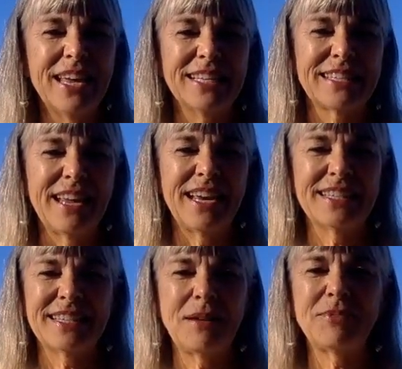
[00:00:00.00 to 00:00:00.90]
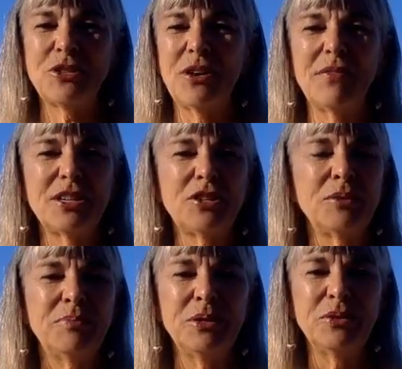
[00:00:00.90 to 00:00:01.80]
it's like it's some sort of a
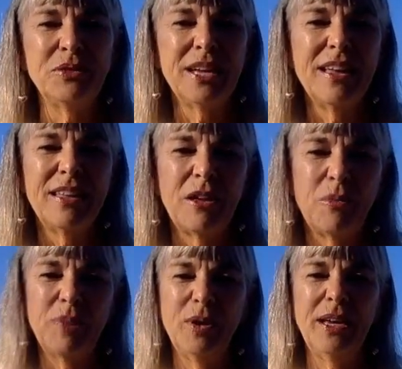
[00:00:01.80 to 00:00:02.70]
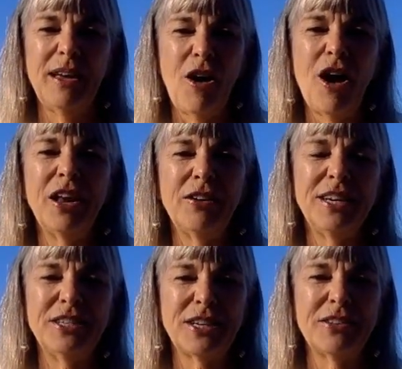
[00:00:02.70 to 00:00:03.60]
taboo that we honor
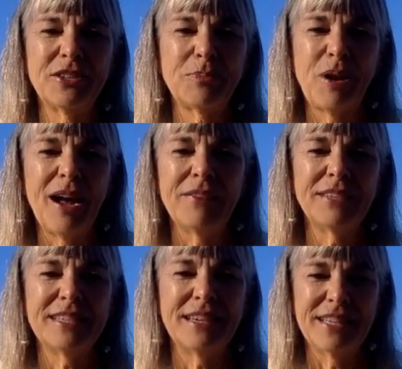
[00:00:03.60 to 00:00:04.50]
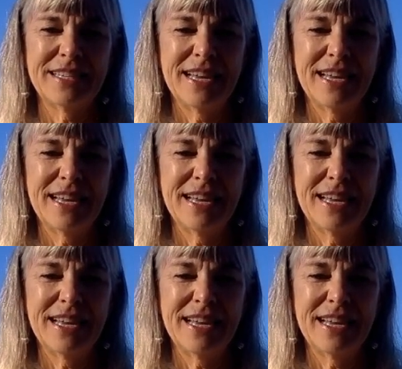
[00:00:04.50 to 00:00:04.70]
each other's privacy,